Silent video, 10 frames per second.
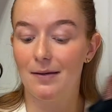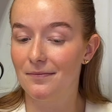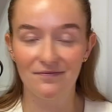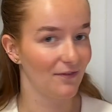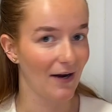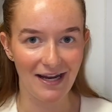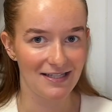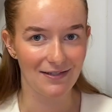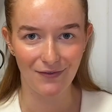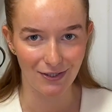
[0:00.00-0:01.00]

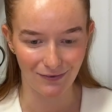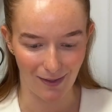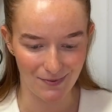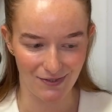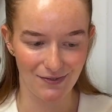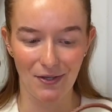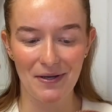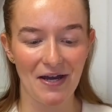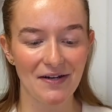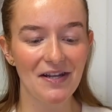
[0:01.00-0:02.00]
variety of colour options
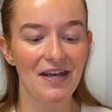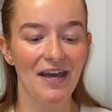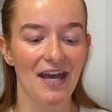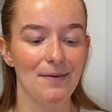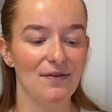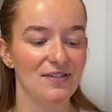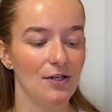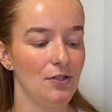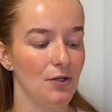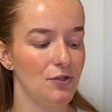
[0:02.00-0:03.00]
going on. I've seen
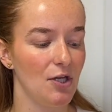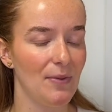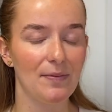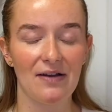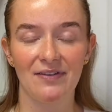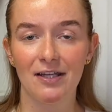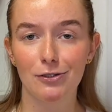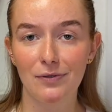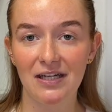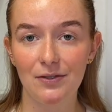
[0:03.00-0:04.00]
on YouTube people have like
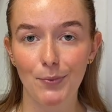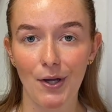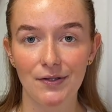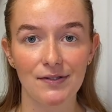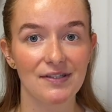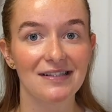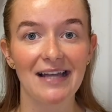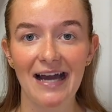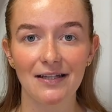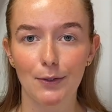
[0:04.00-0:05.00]
green ones,
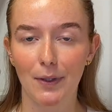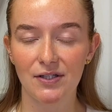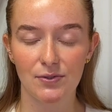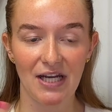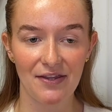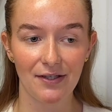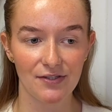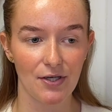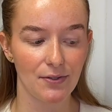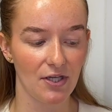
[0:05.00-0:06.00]
lilac ones, which I think are
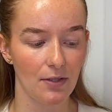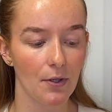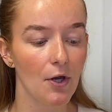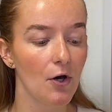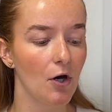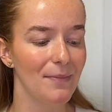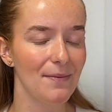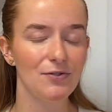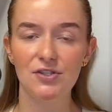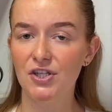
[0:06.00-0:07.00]
so cute. Or maybe
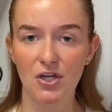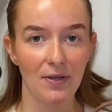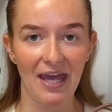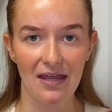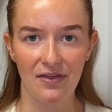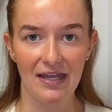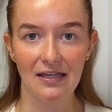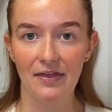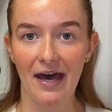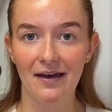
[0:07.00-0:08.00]
it's just a UK
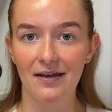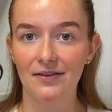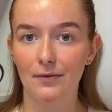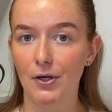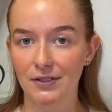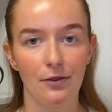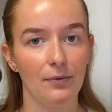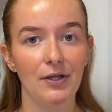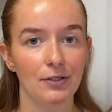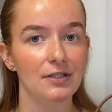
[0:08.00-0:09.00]
thing that there are only
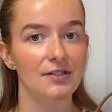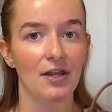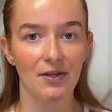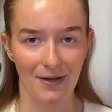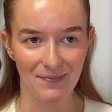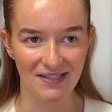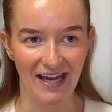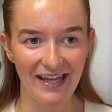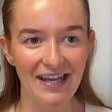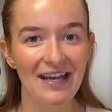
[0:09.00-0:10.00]
three colours on the
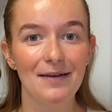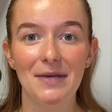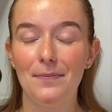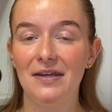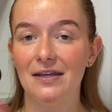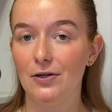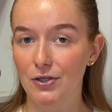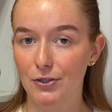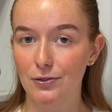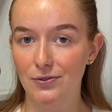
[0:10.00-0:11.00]
website. Maybe in other
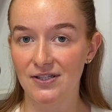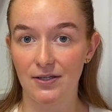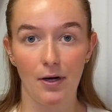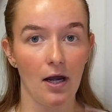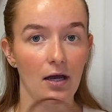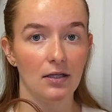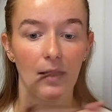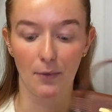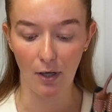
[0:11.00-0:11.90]
countries there are a lot more